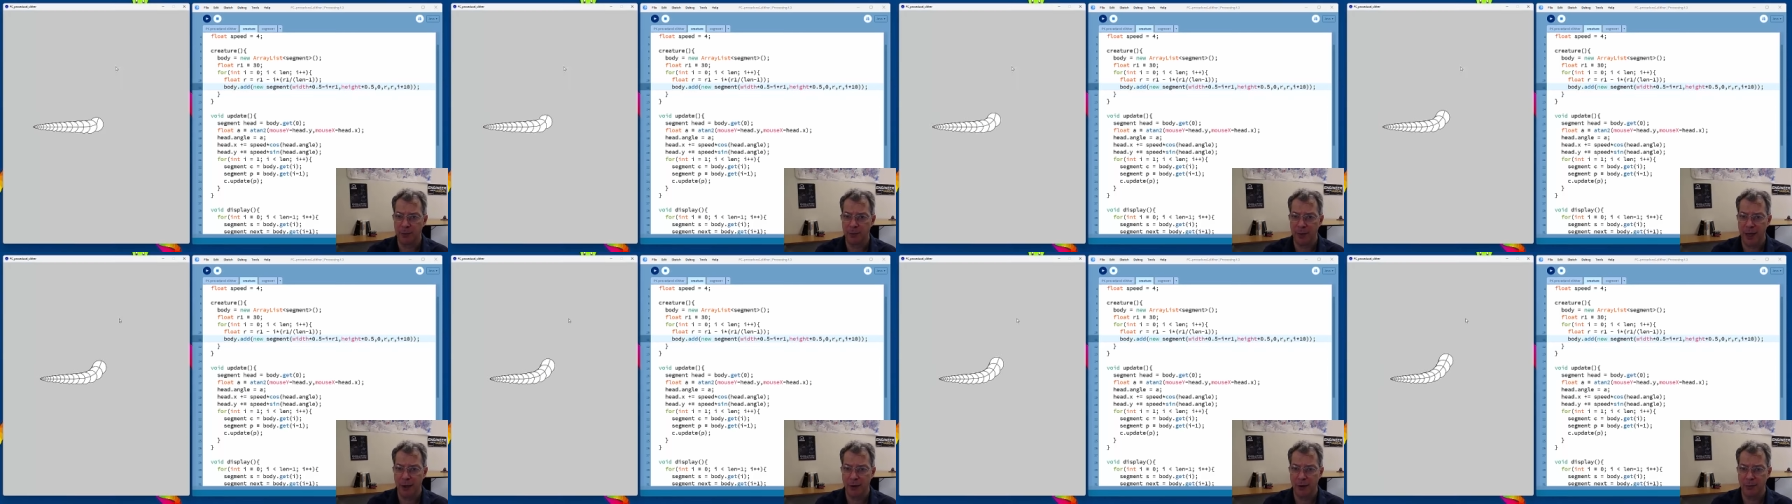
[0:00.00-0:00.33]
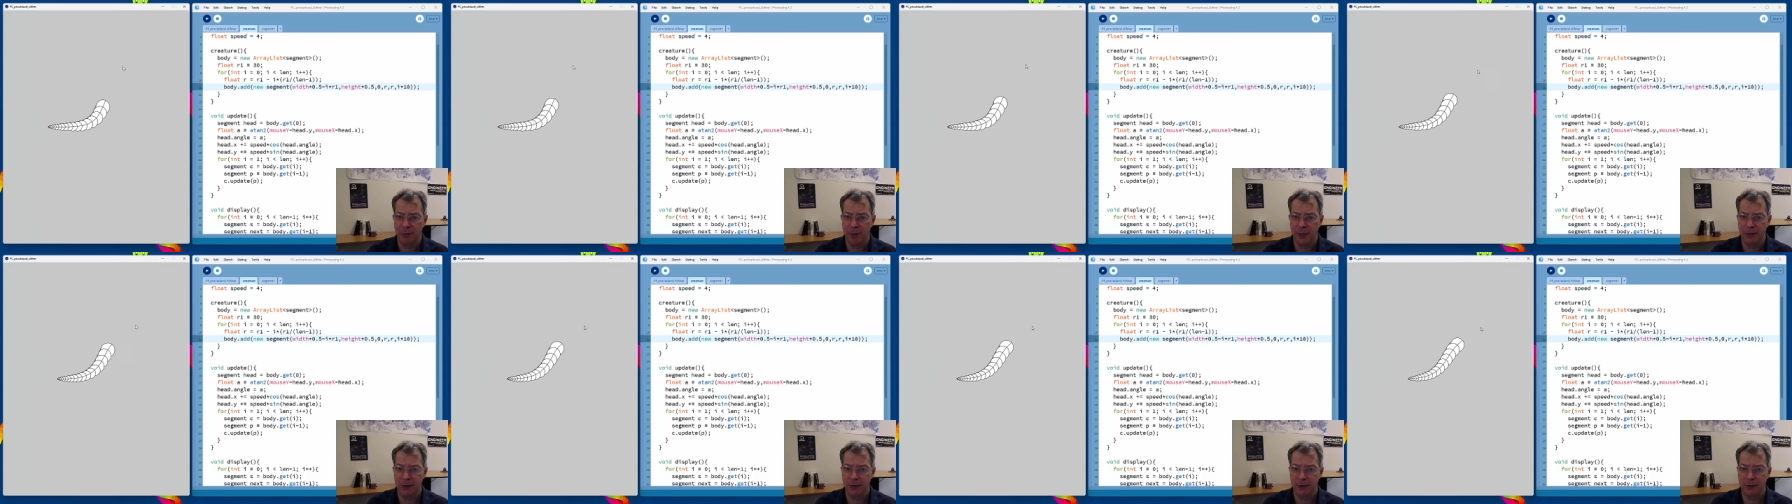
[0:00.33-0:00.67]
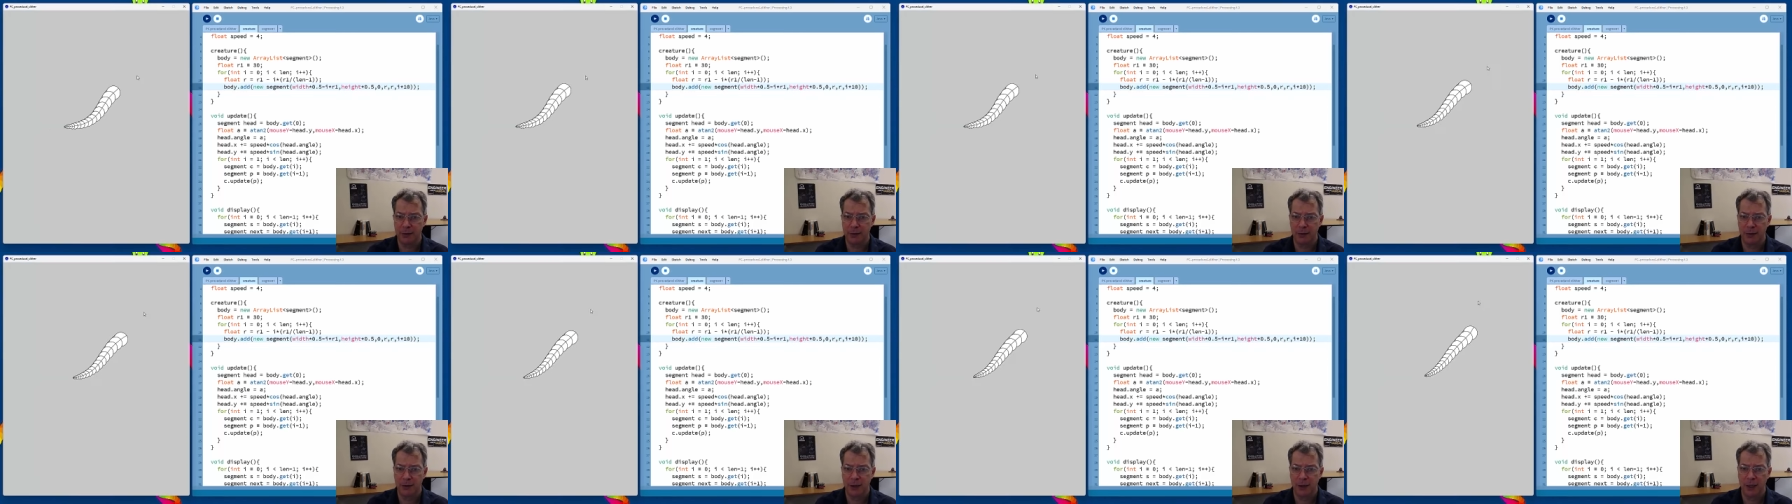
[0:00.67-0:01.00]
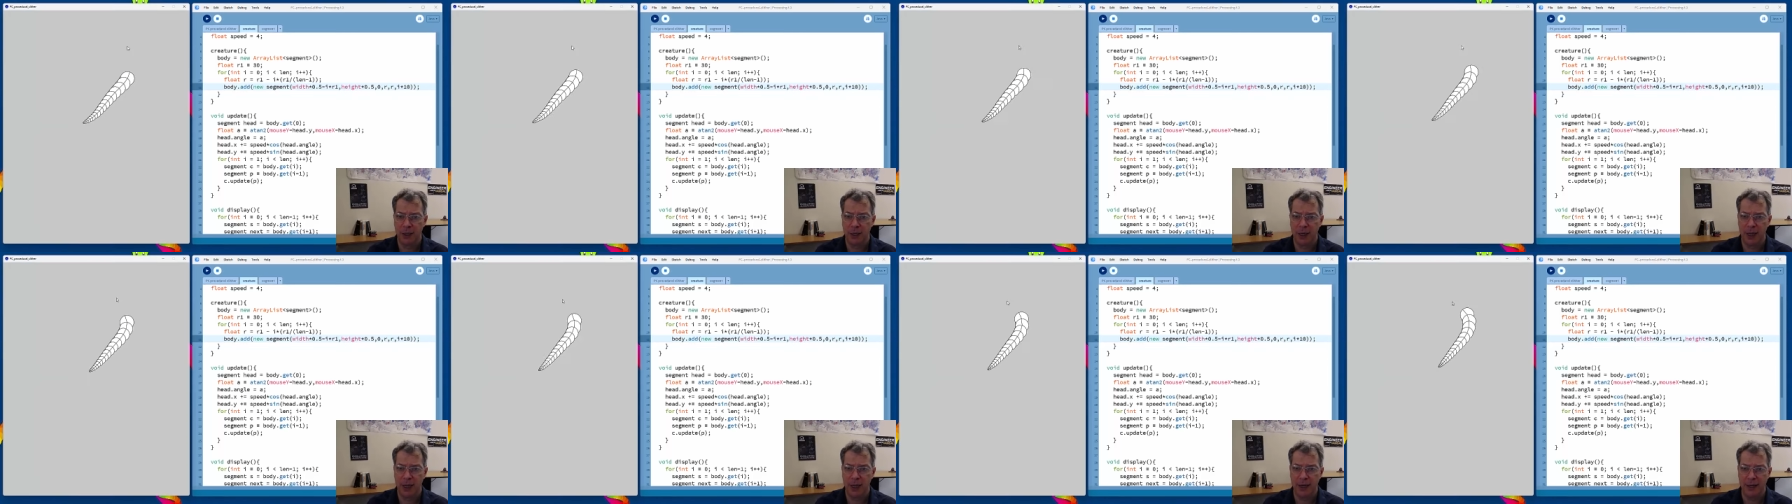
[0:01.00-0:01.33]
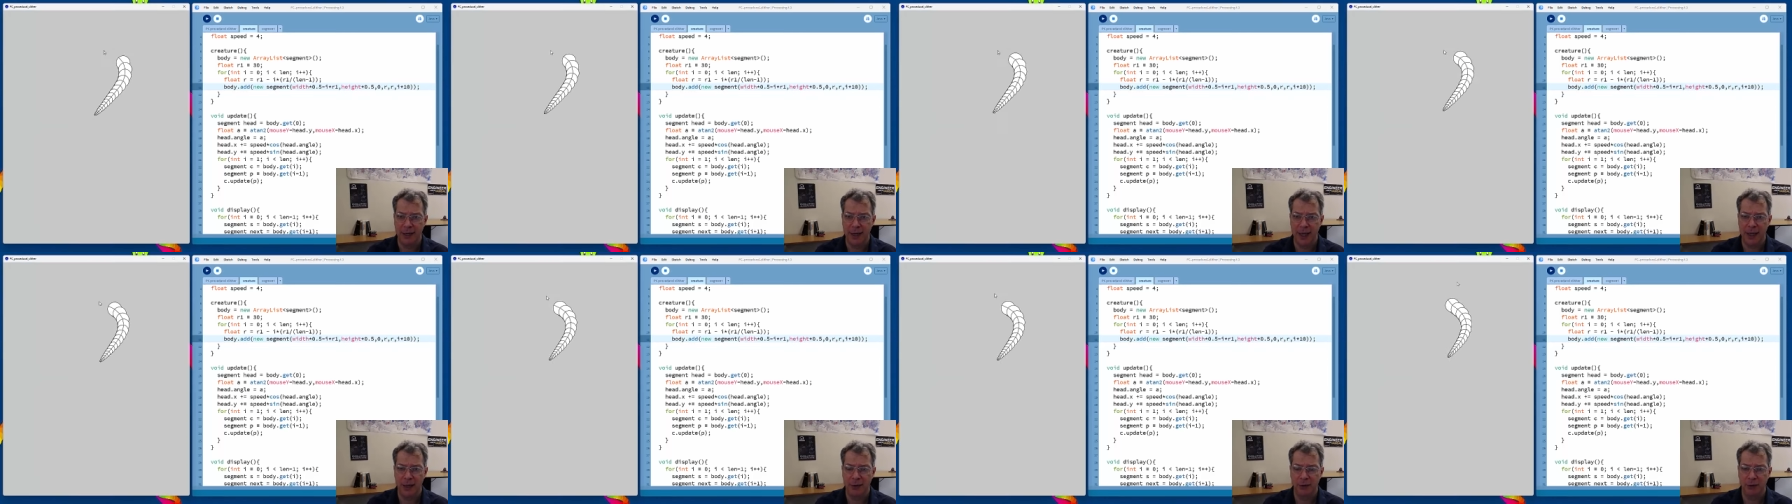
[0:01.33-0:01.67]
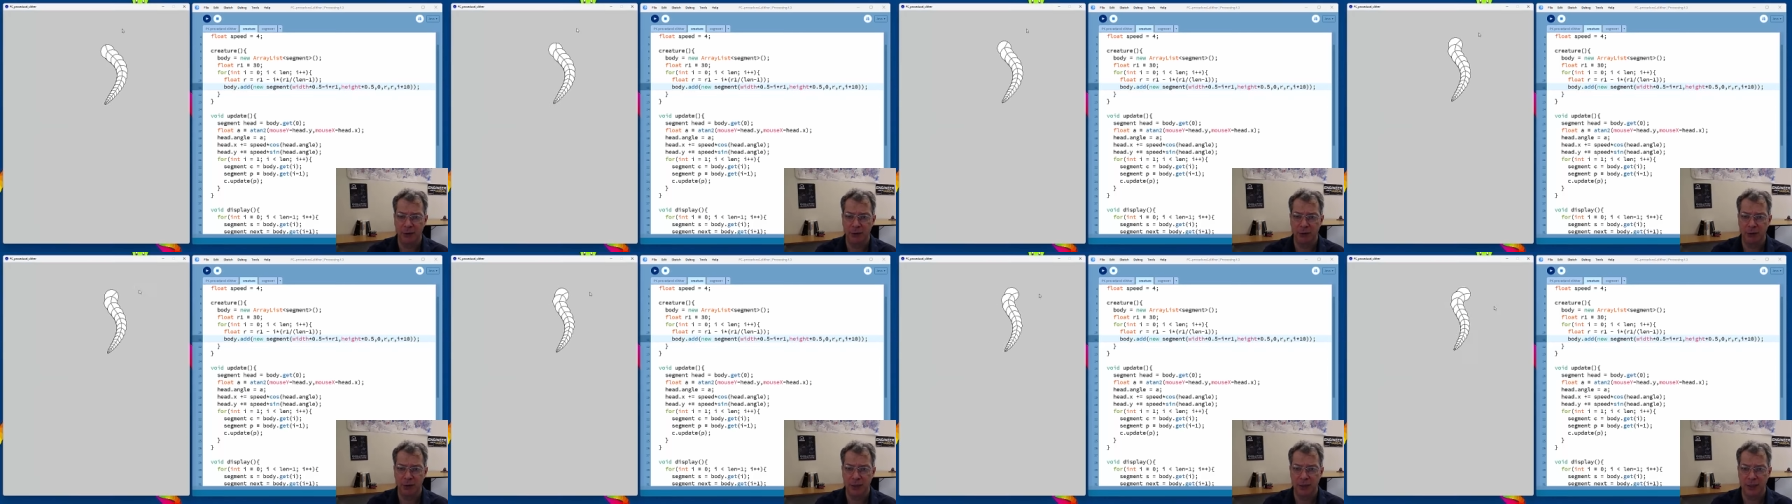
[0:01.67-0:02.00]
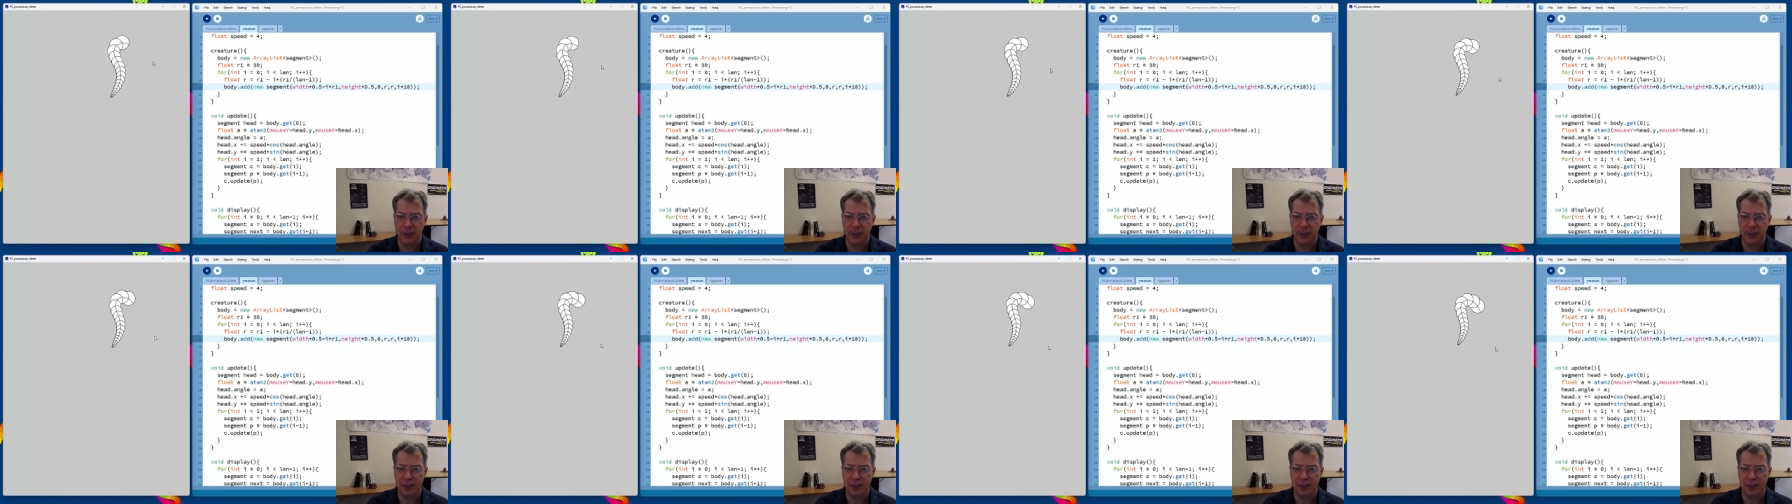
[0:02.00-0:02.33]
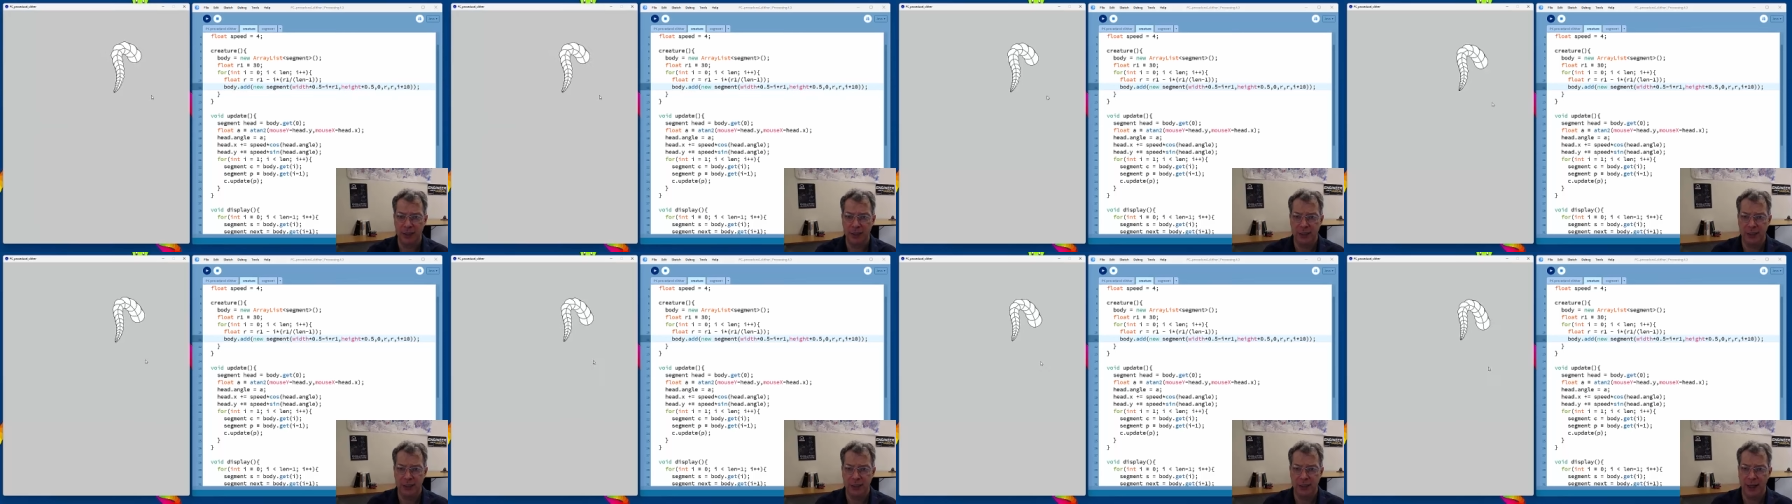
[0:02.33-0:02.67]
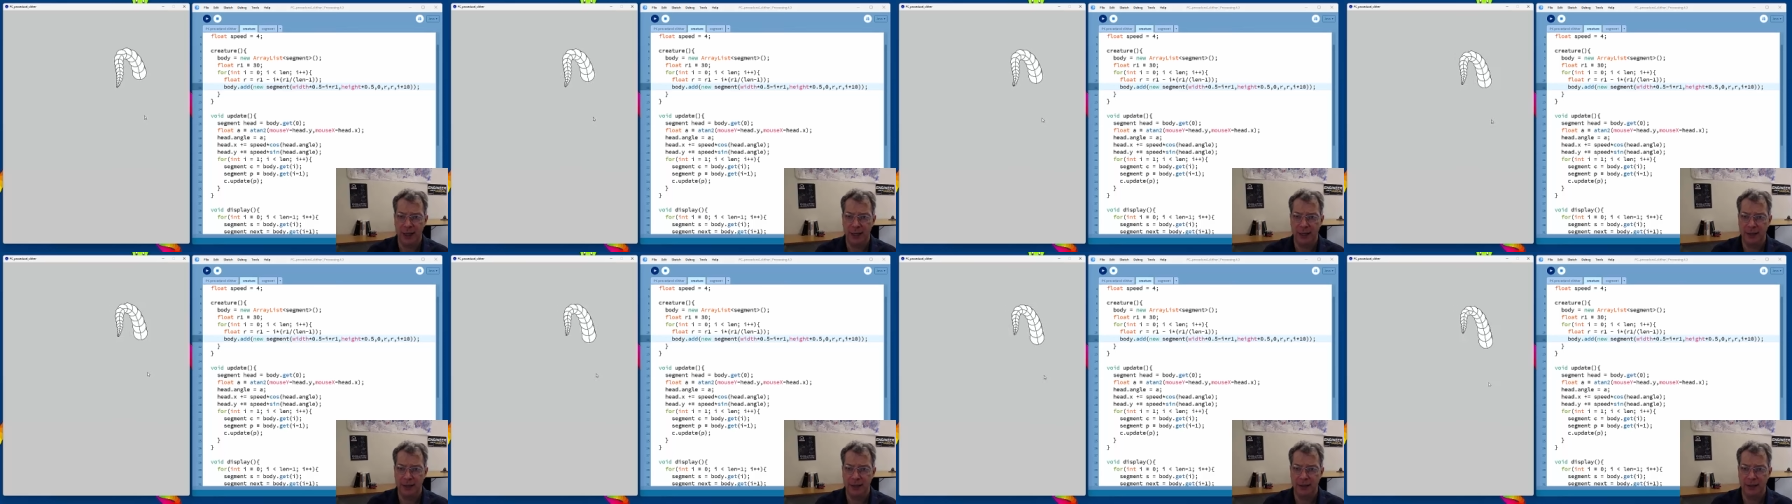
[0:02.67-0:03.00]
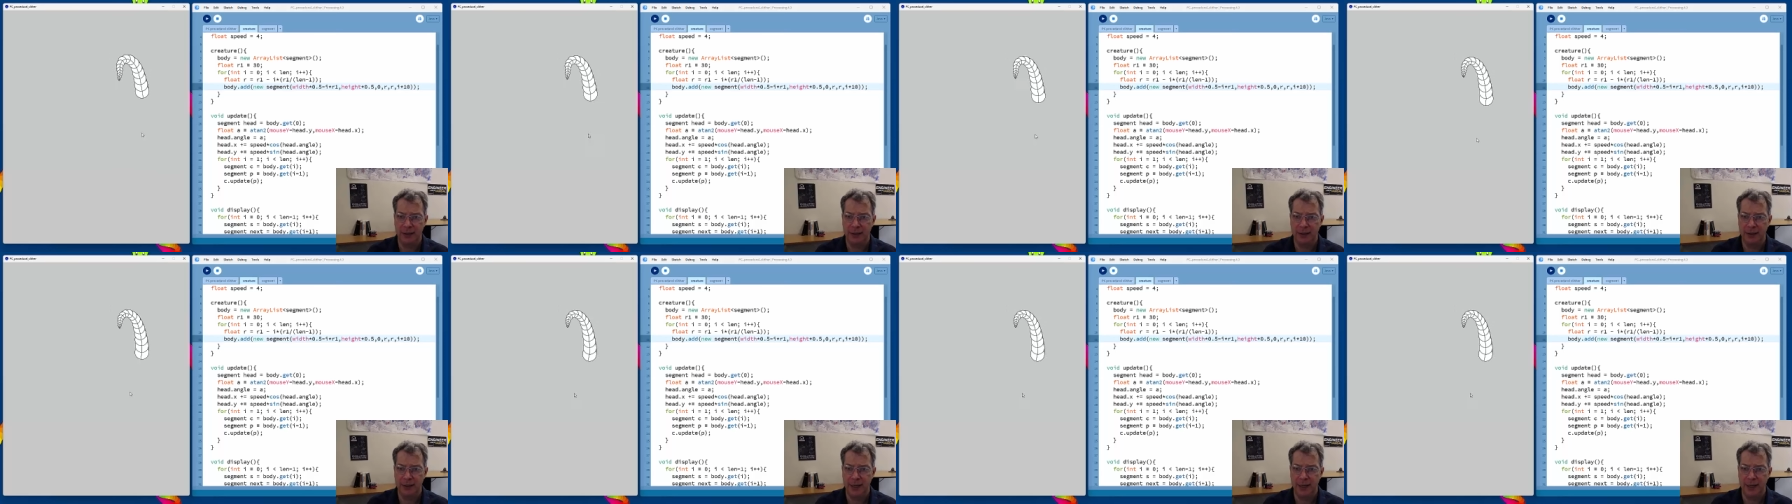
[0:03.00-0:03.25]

them out a bit. And now you can see that line